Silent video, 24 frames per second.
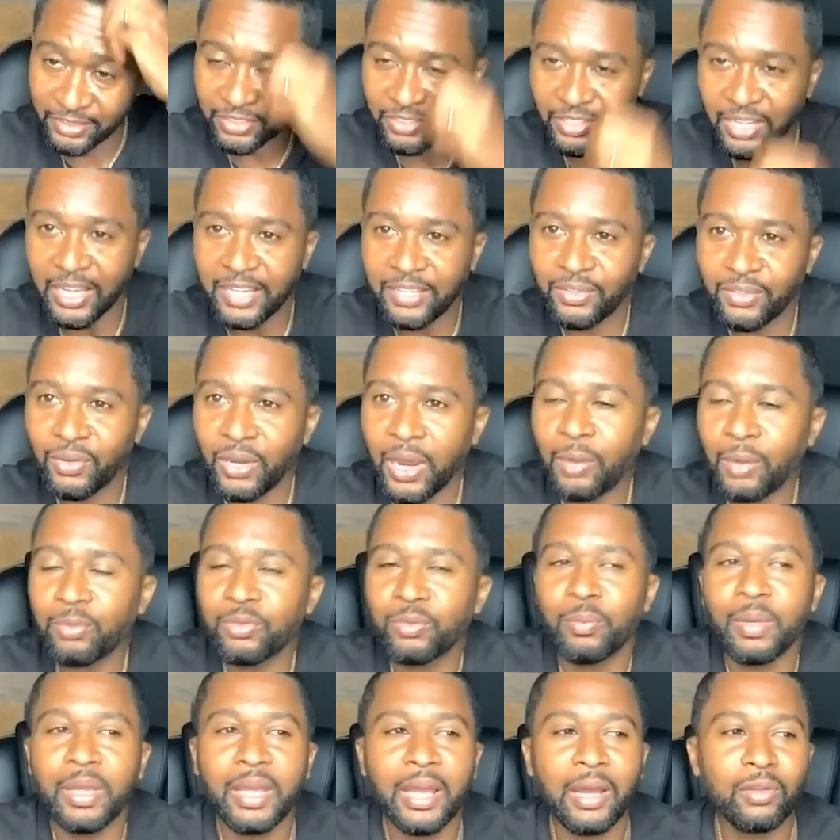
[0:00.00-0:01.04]
like, I
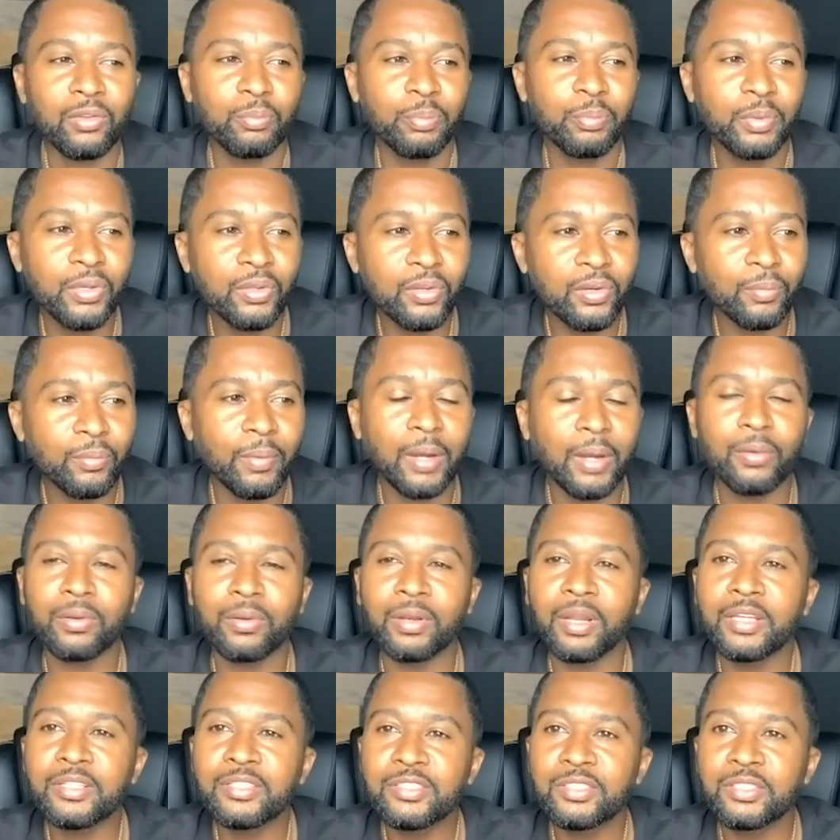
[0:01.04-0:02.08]
was building my
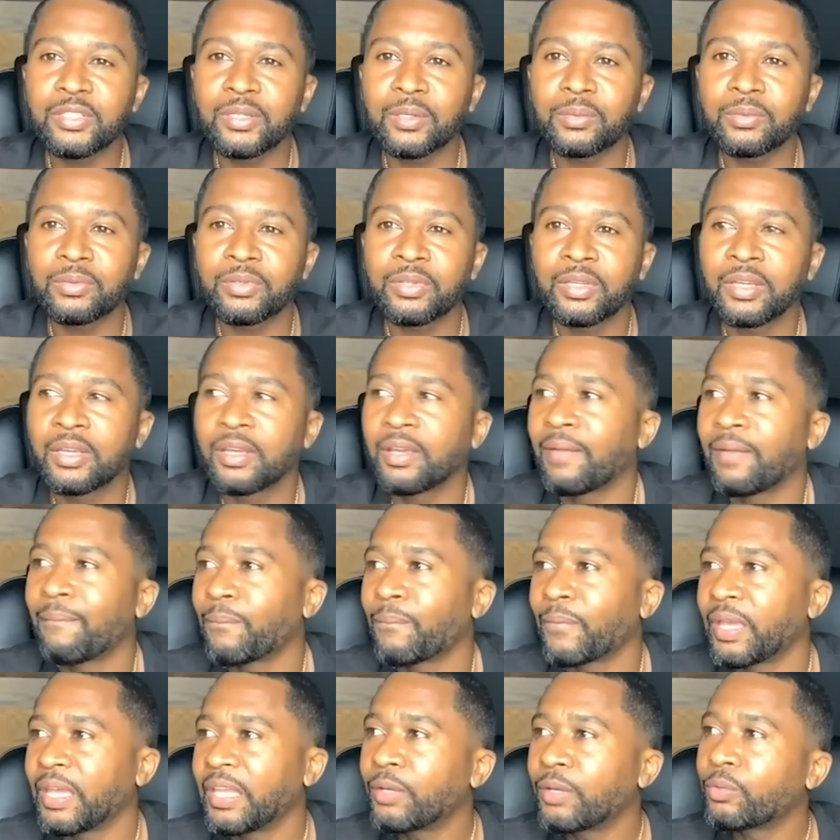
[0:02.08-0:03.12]
relationships
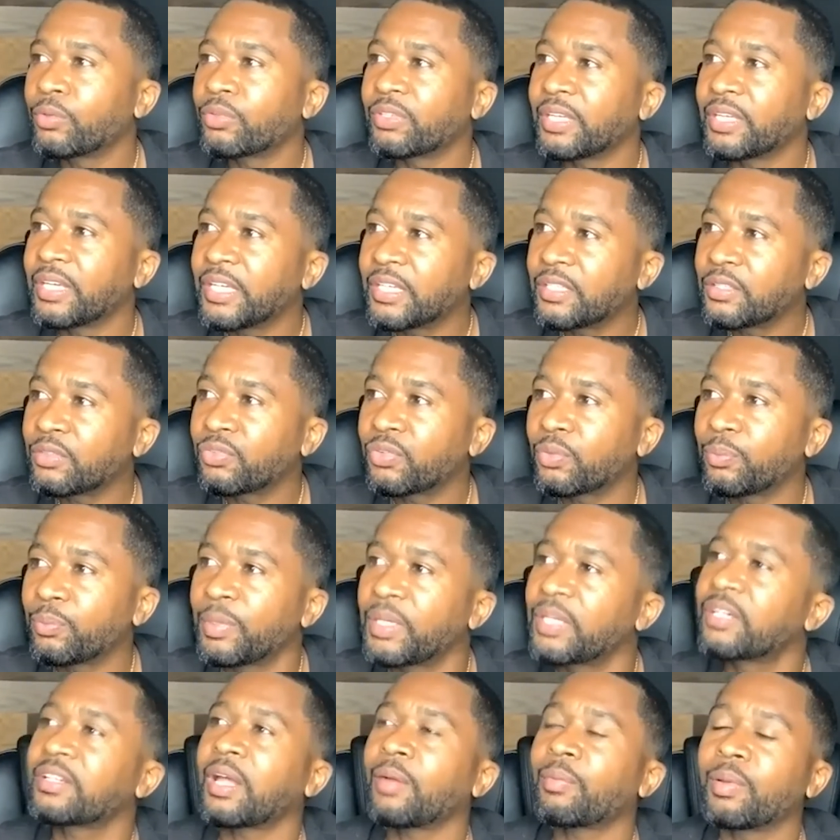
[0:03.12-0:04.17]
And it was easy for me
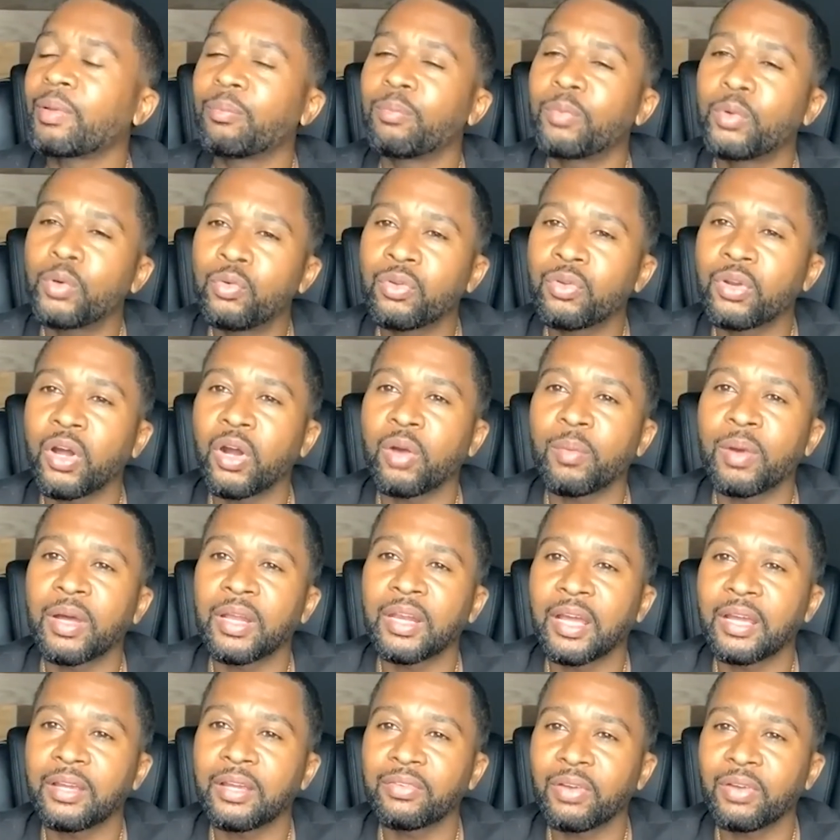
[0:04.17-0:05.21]
because I've been moving all my
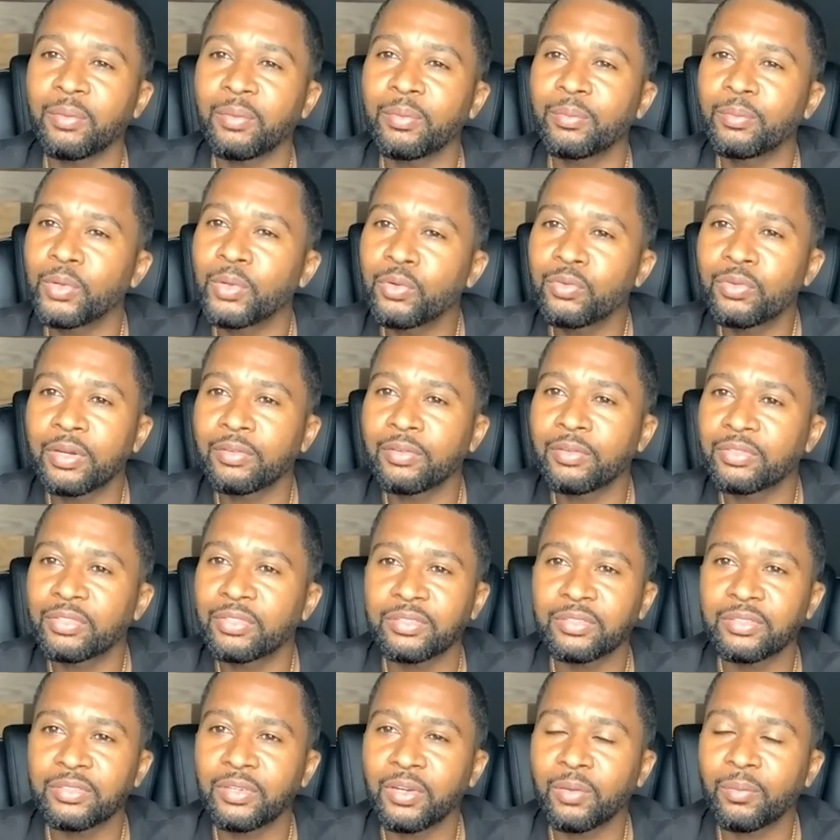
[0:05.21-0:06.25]
life. I've been moving ever
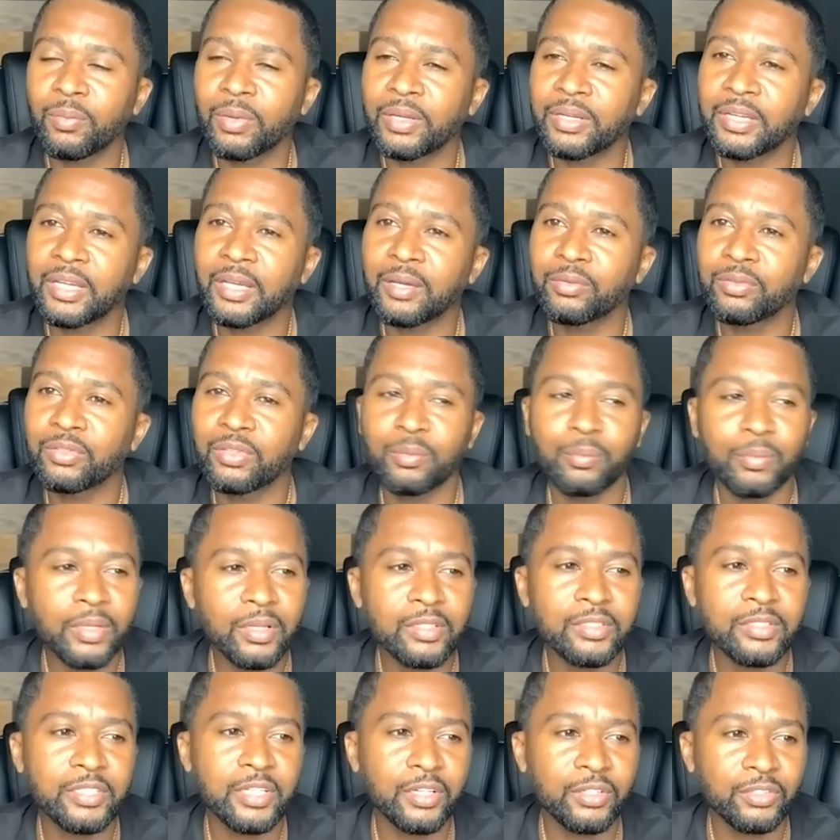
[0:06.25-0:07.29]
since, my dad was in the
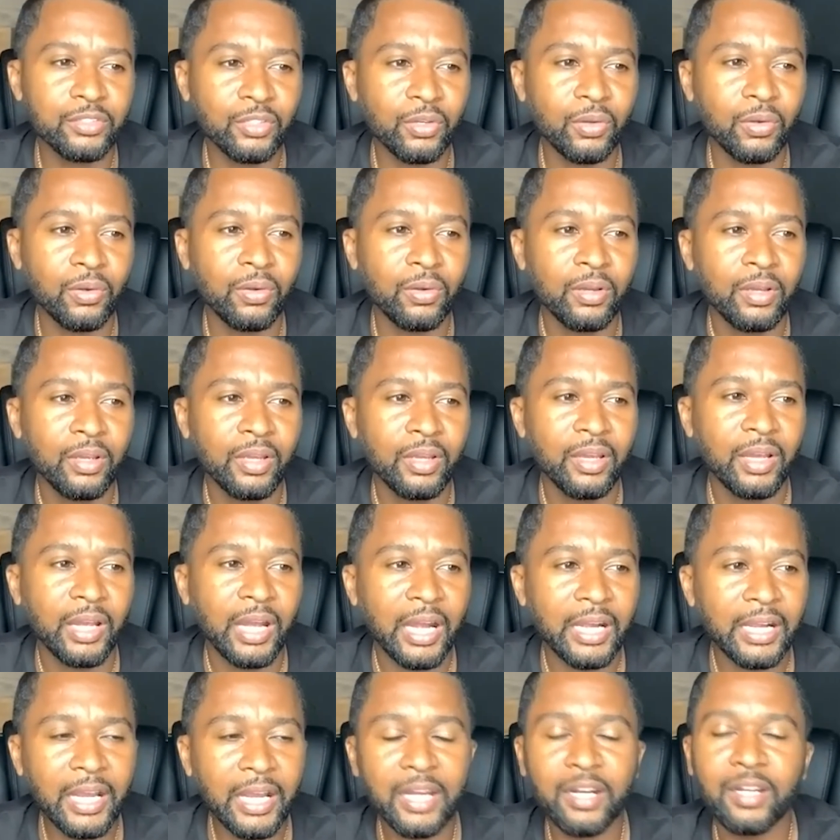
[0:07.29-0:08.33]
military. So
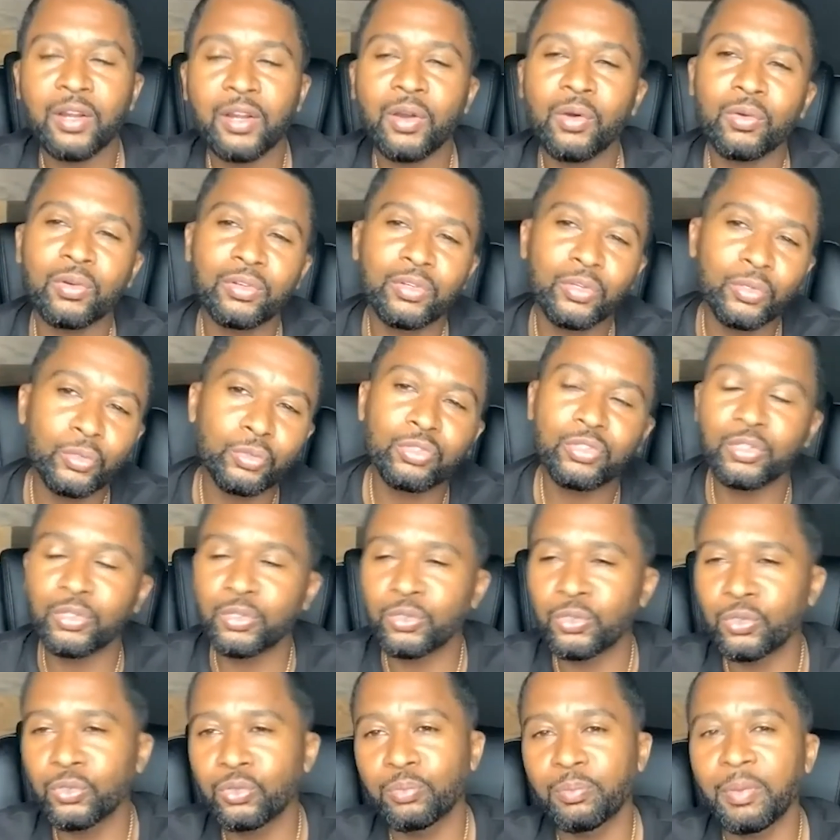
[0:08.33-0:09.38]
I got to go to new
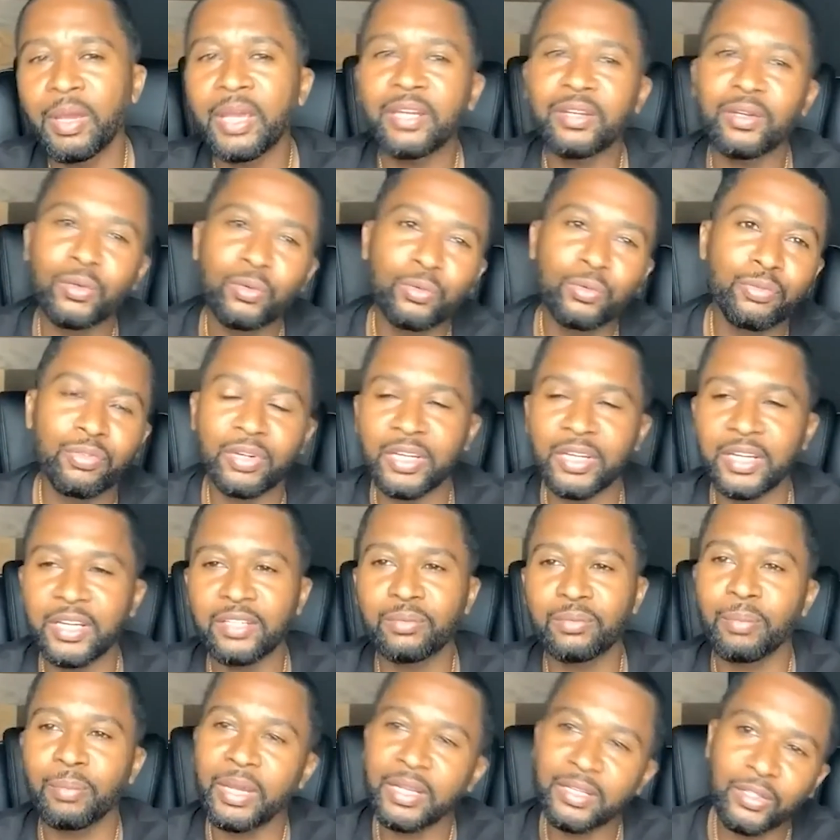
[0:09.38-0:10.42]
schools, make new
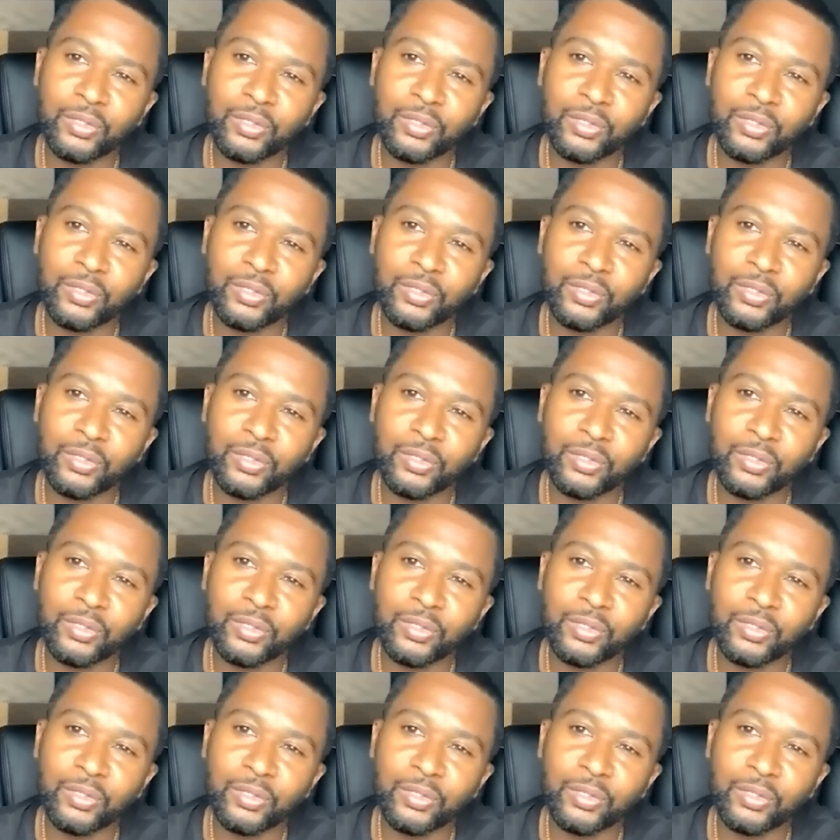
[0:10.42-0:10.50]
friends, make new